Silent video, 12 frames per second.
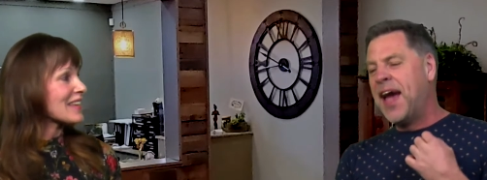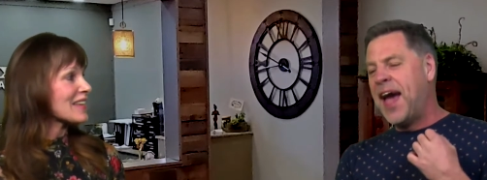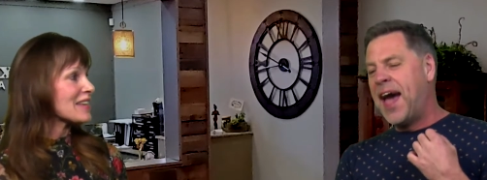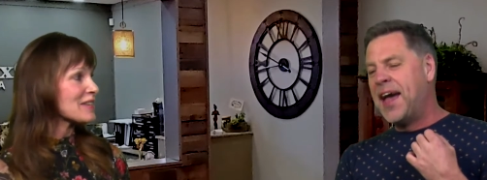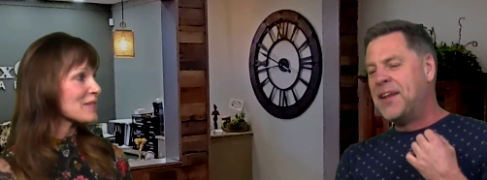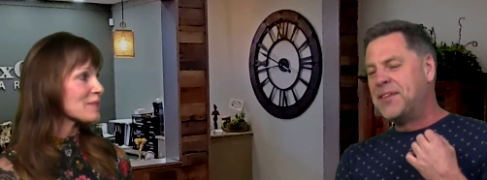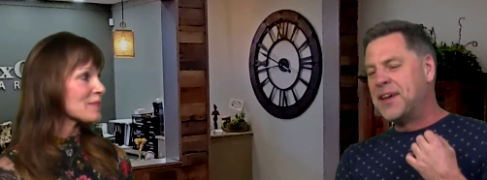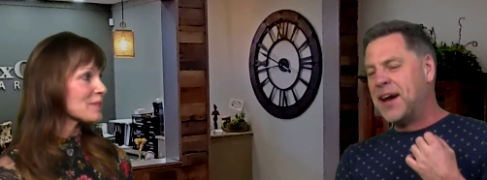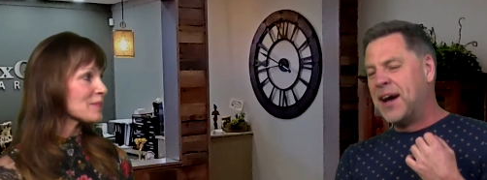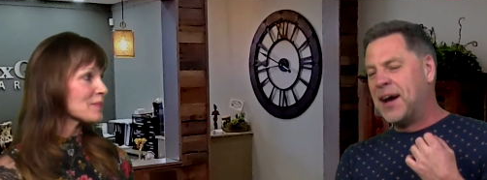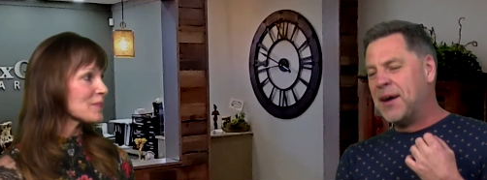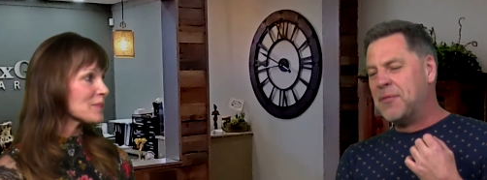Speaker 1: And
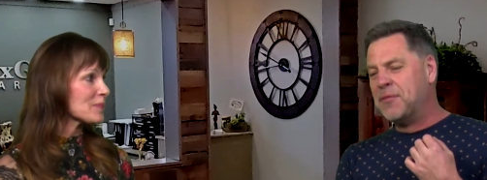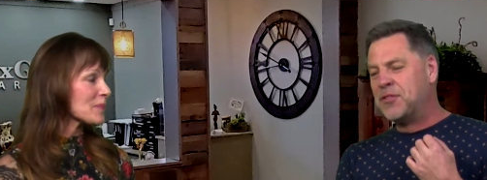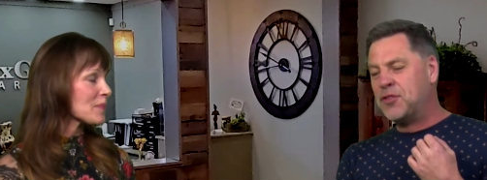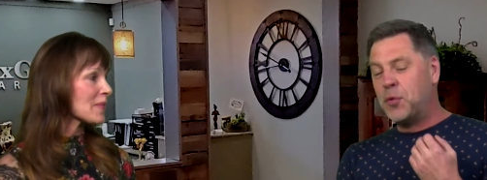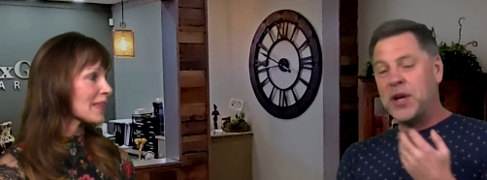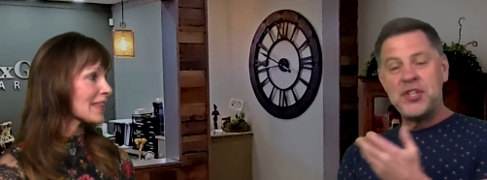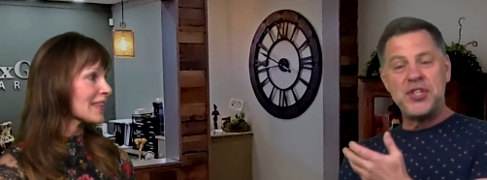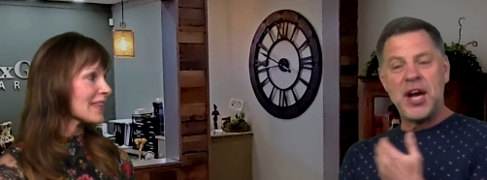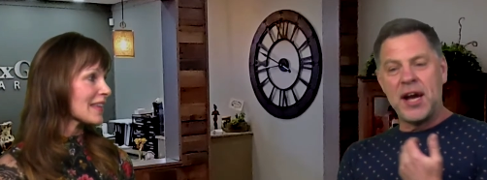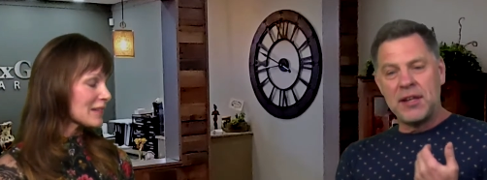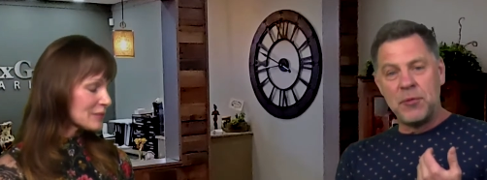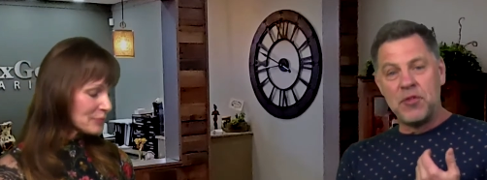to which
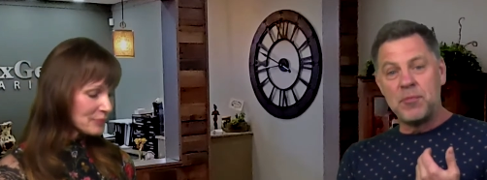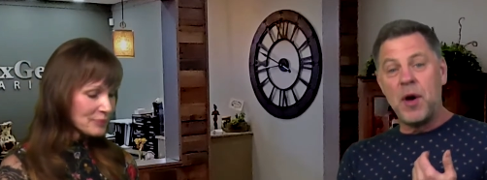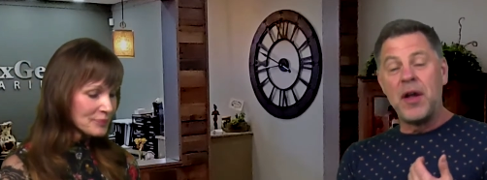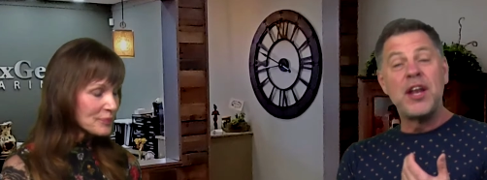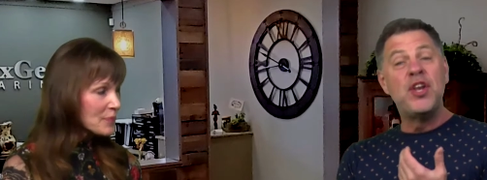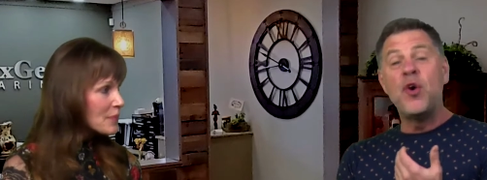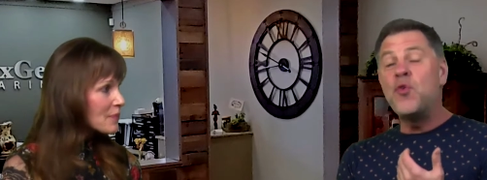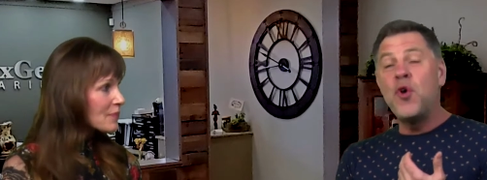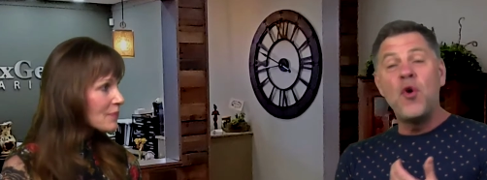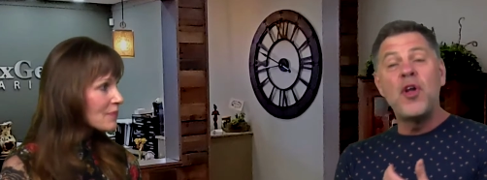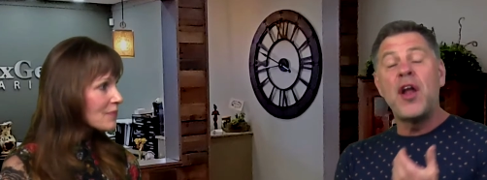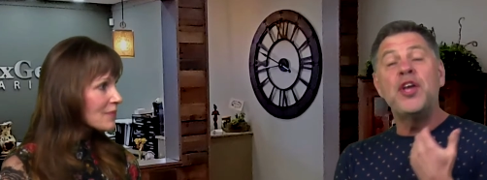Jacqueline responded, no,
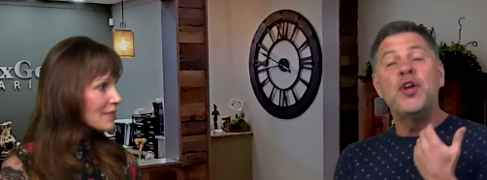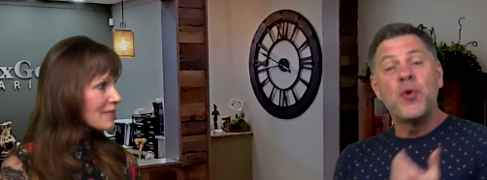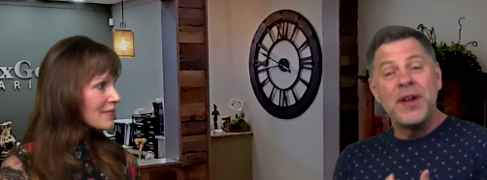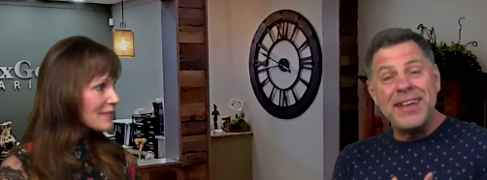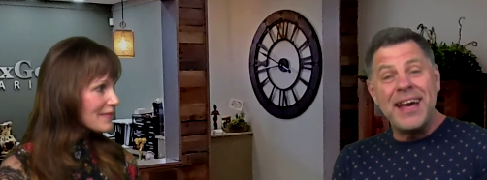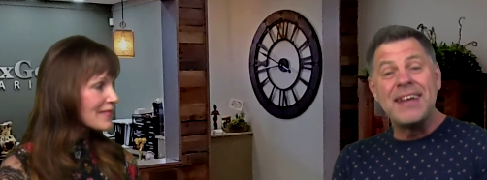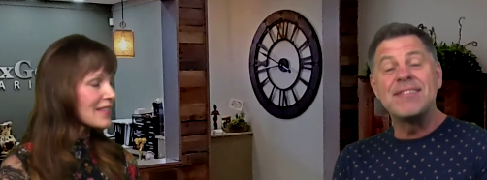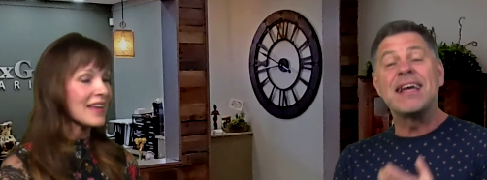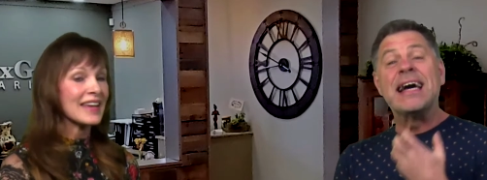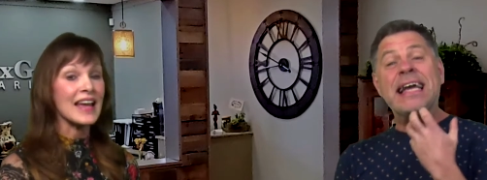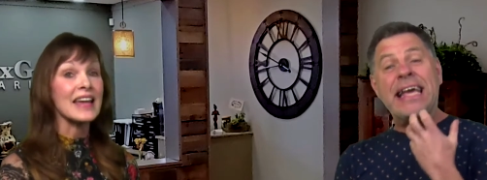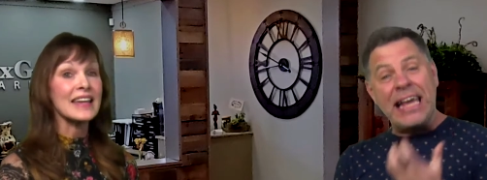not a urine
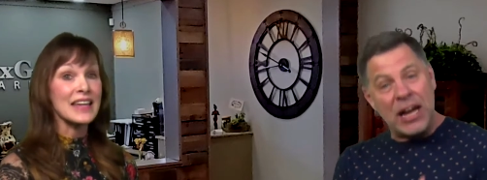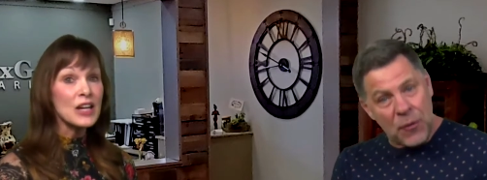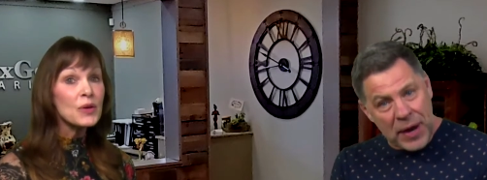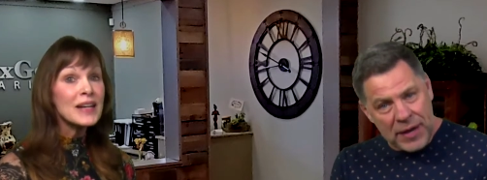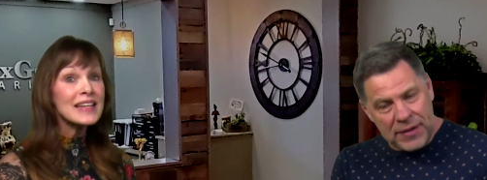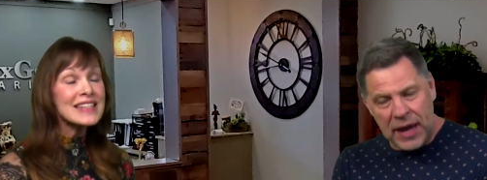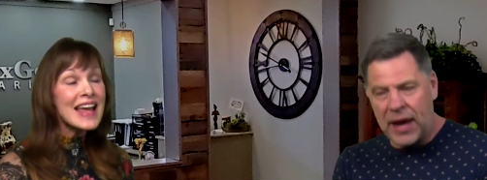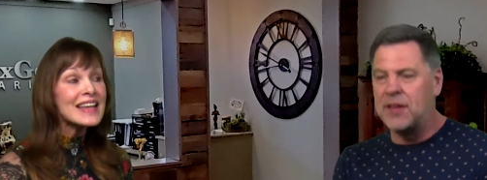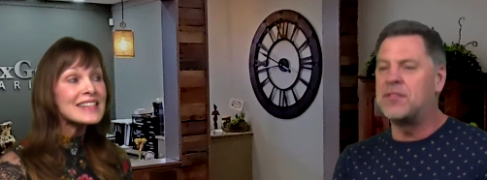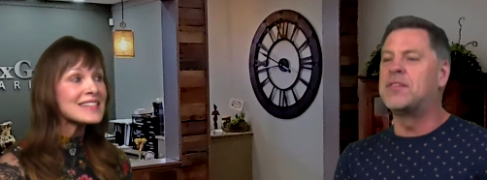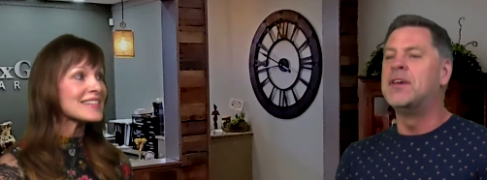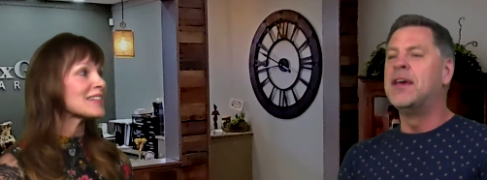test, a hearing
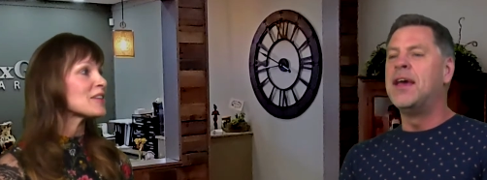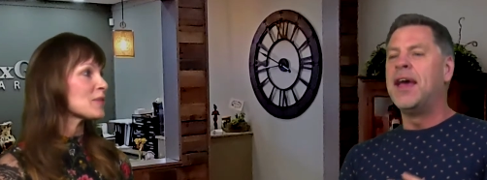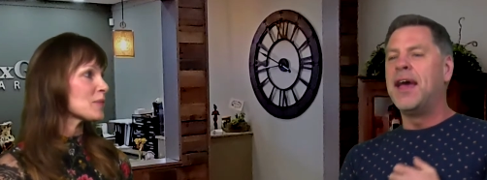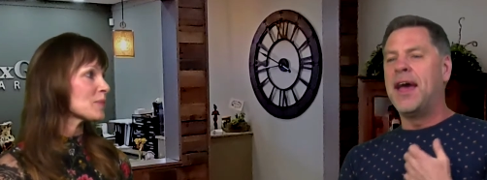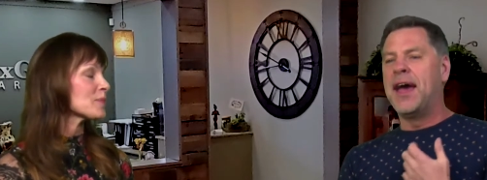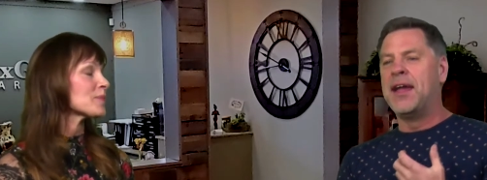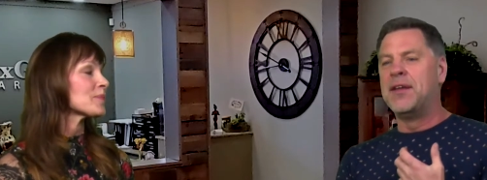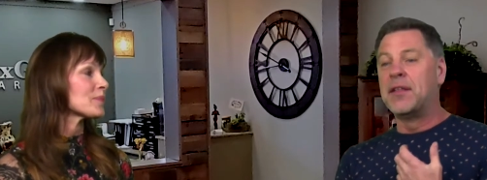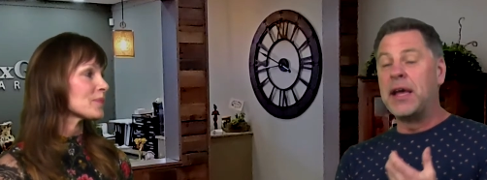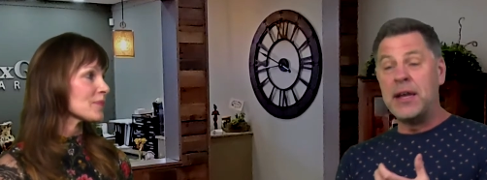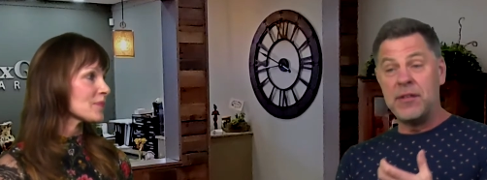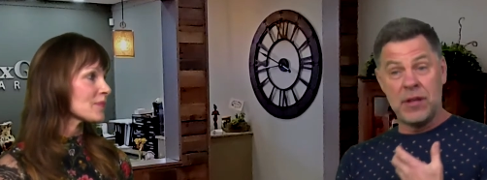test. And
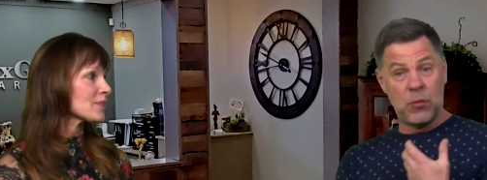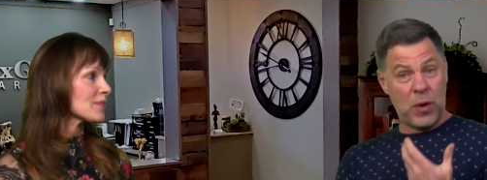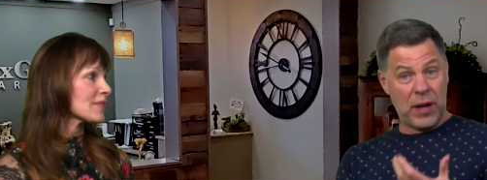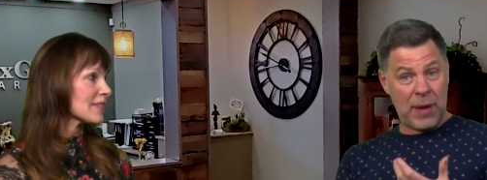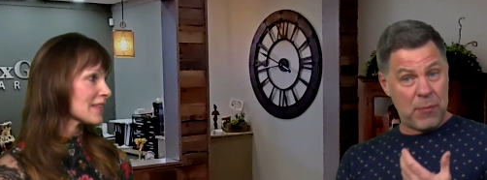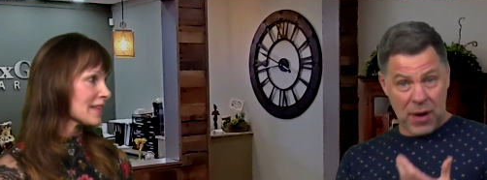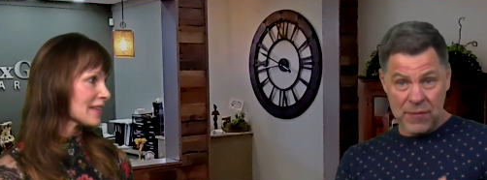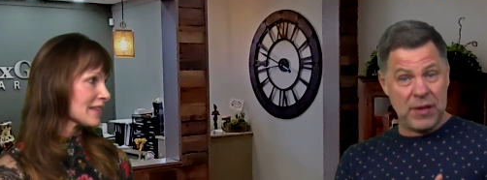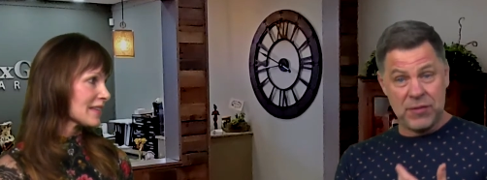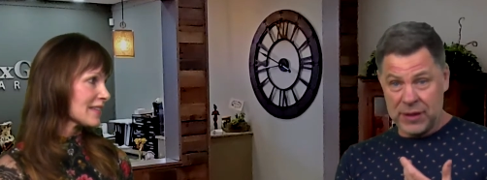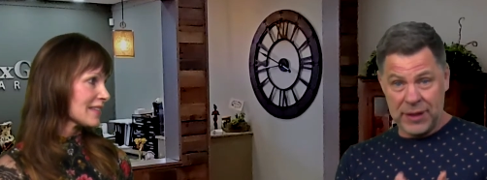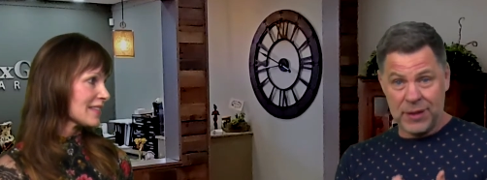the lady said, well, I'm
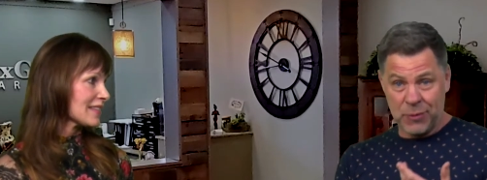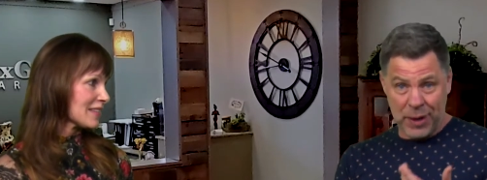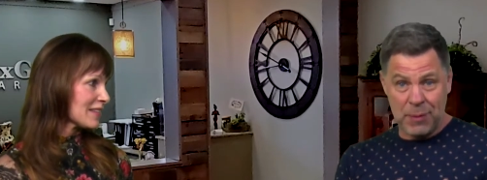obviously in the